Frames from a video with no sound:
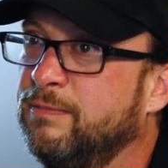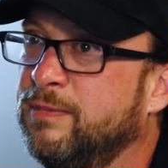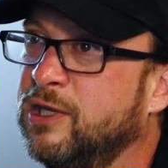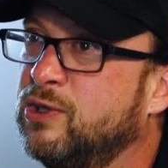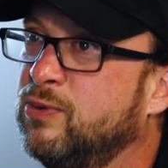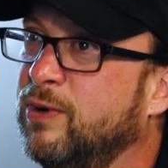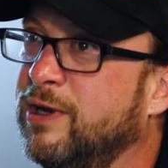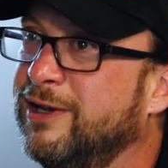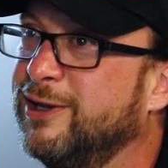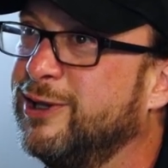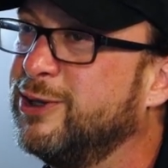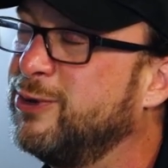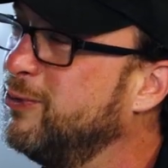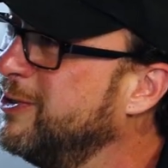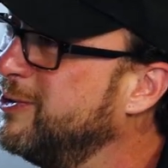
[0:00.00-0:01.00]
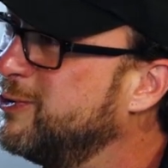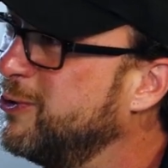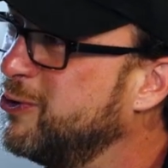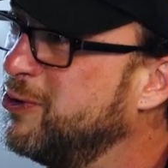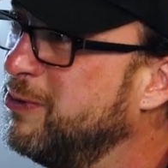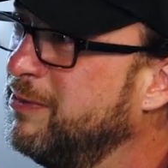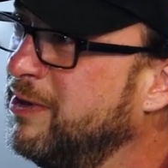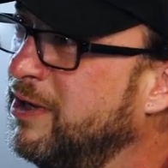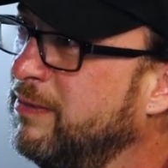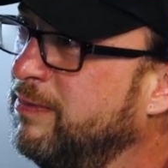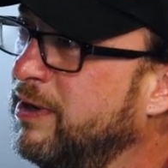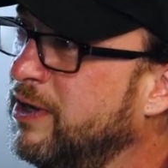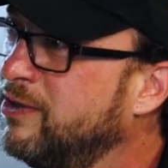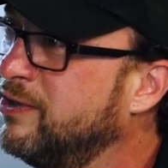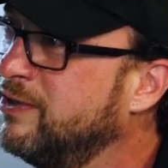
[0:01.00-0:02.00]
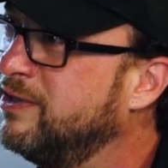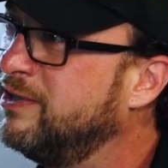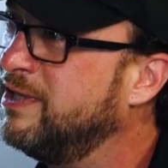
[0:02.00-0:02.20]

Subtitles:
Between the 3 social media pages,